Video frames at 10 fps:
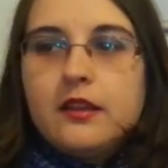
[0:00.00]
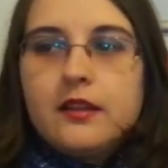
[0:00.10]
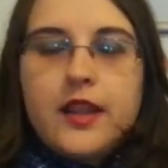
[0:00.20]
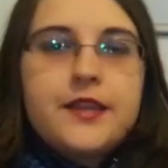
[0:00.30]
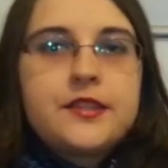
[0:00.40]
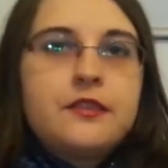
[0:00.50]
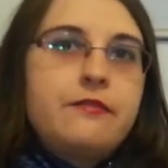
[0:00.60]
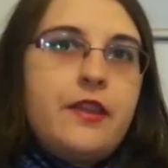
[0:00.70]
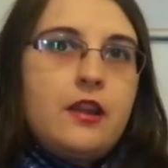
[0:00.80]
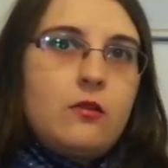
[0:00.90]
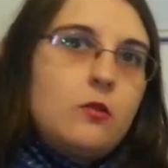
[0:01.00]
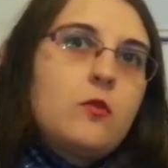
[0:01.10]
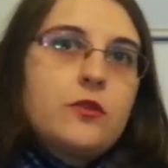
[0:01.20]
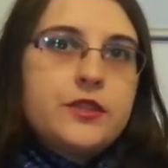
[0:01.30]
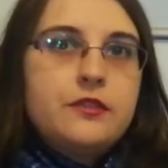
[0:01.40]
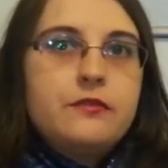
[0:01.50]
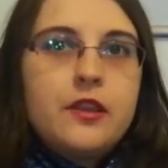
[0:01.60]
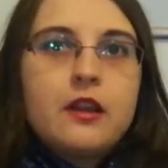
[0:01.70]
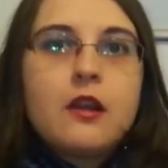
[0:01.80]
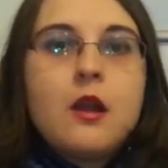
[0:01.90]
less severe or more
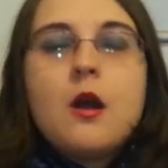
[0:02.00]
severe,